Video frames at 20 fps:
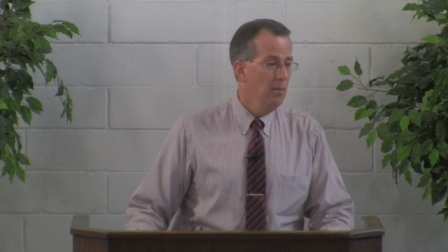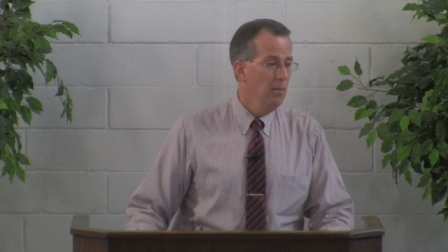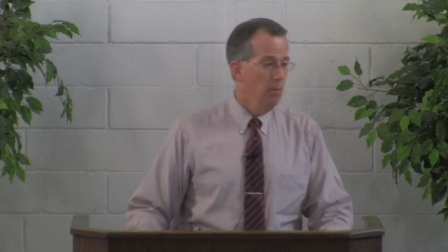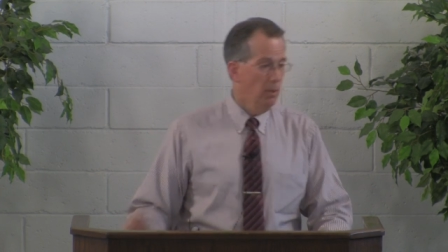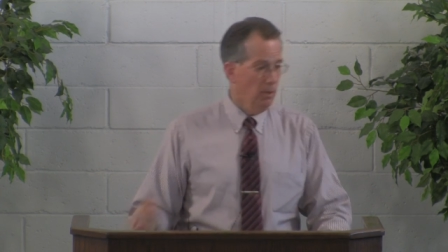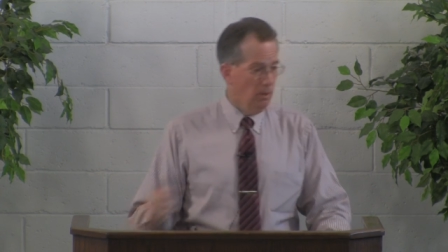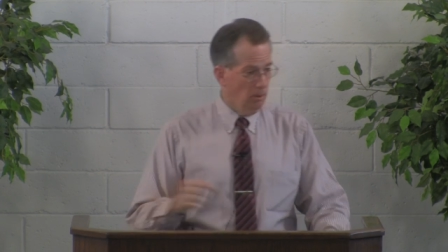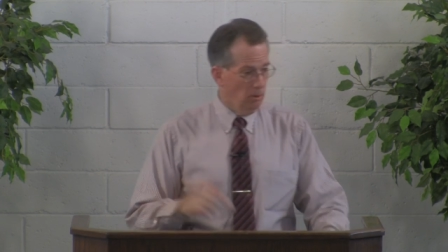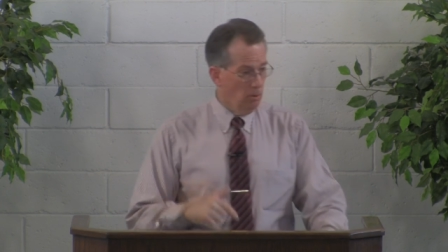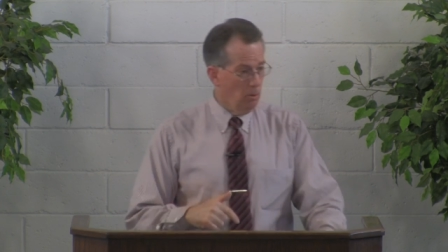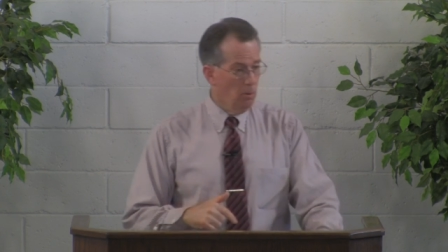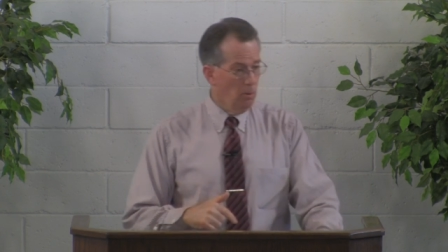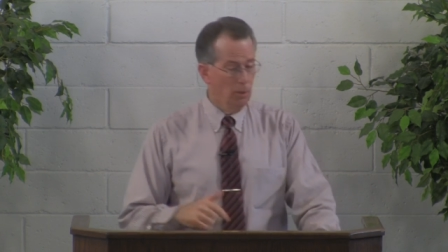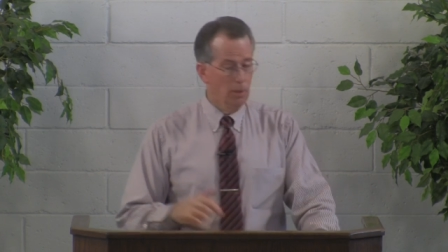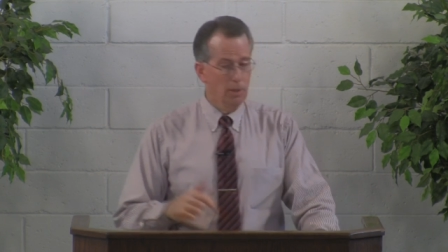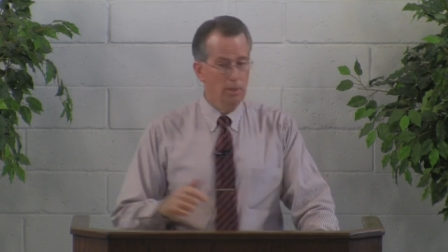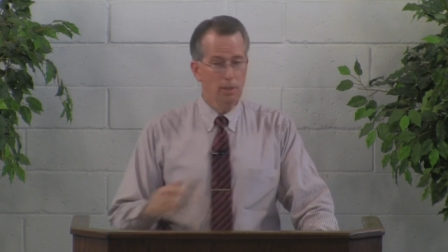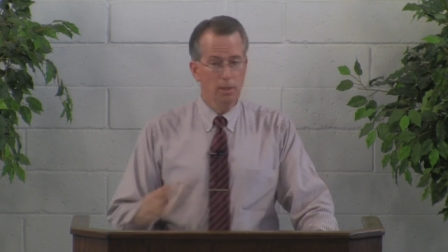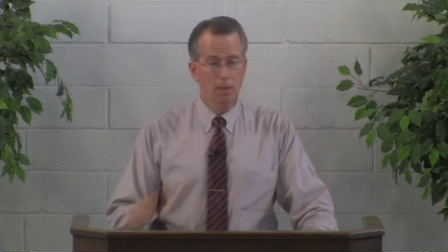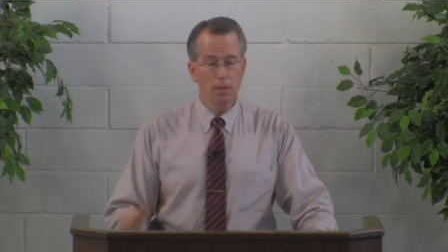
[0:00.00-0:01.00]
But the
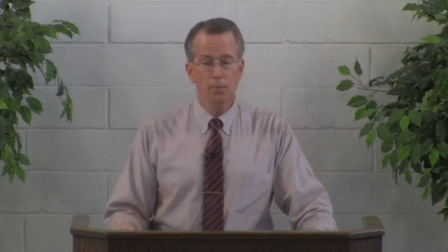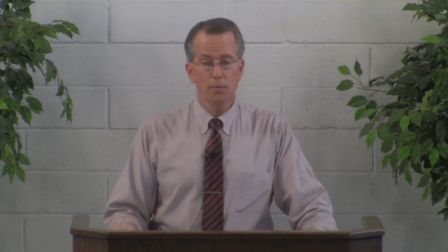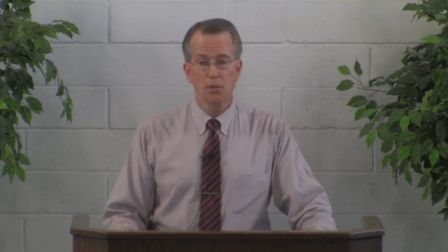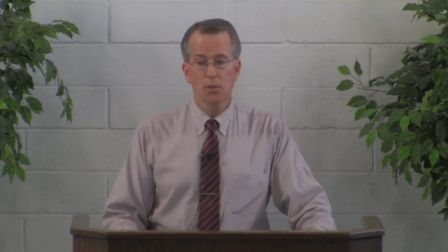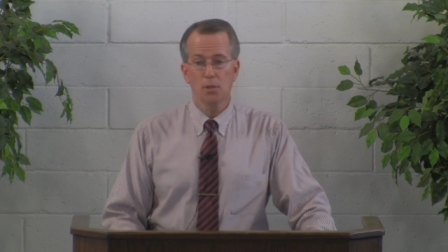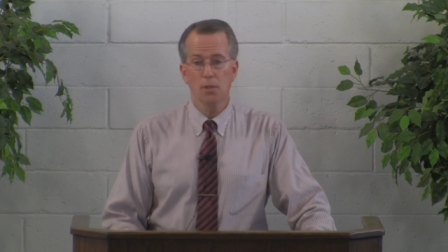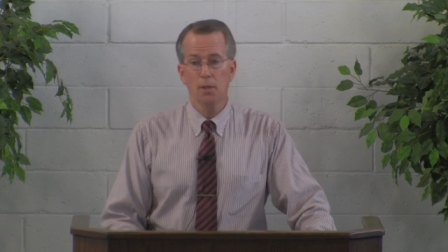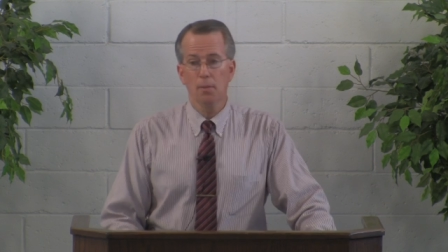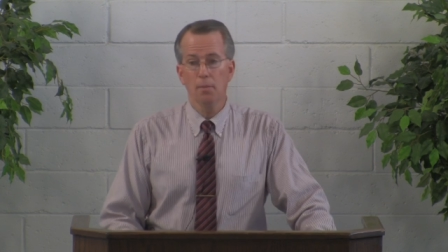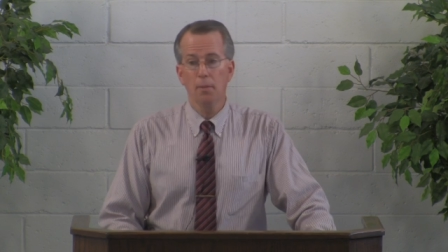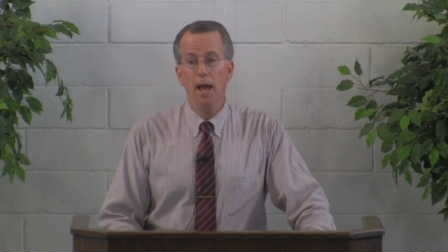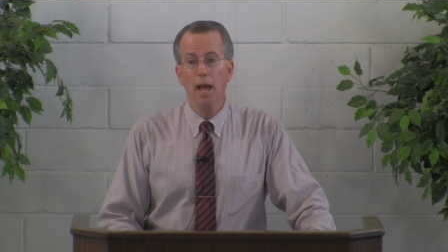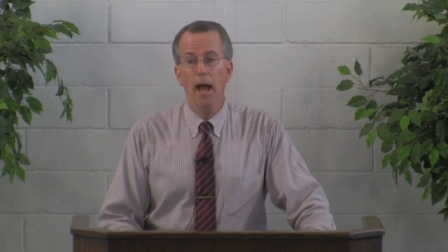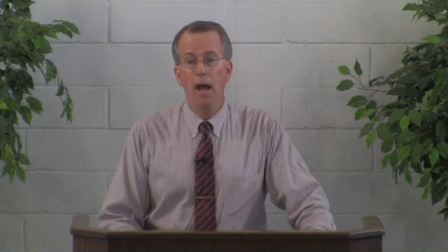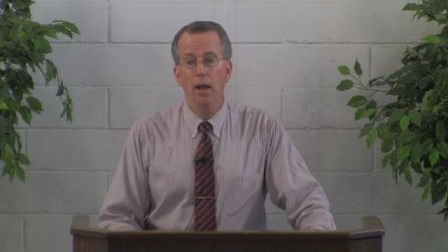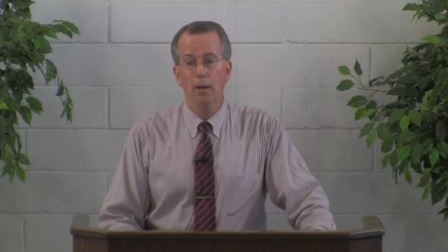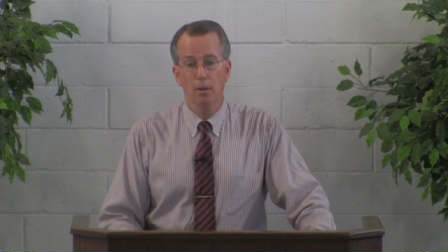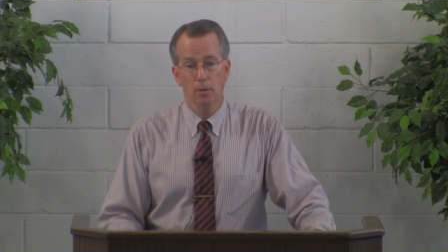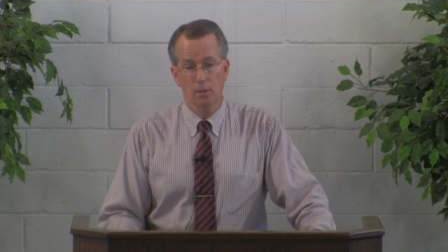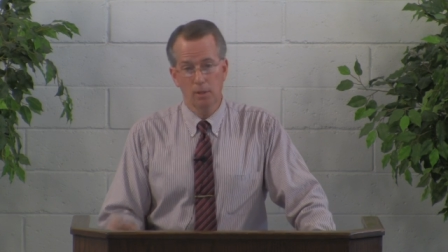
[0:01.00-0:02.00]
Lord delivers him,
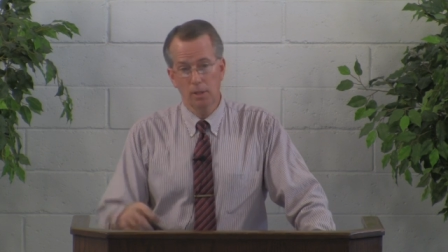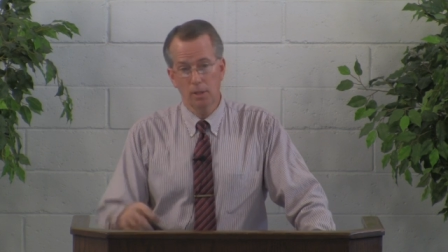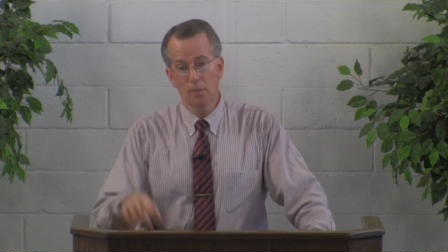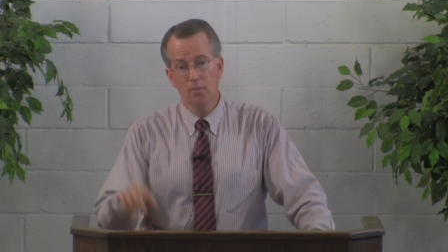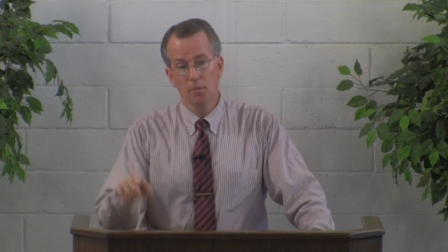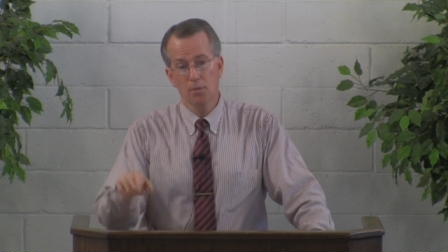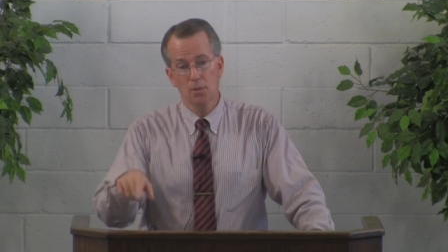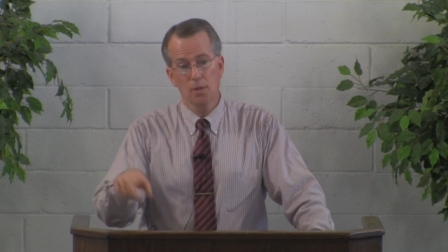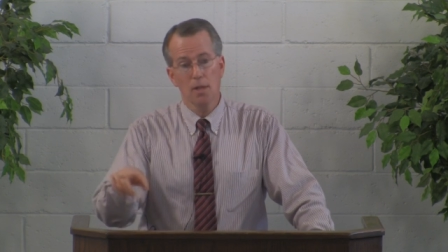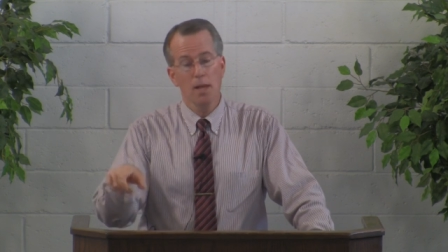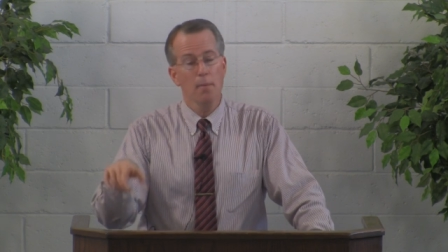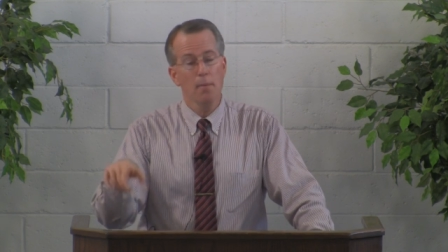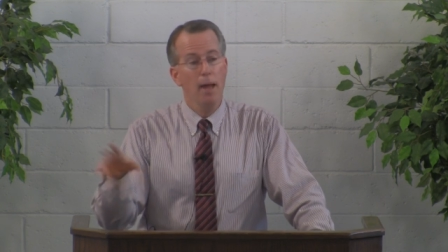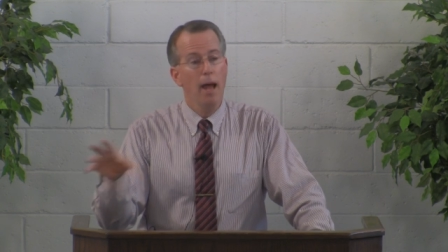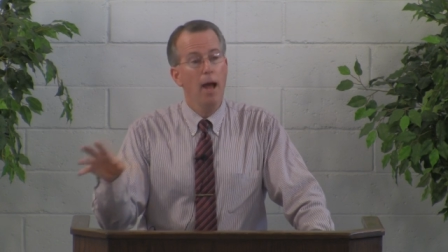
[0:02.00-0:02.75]
or delivers them,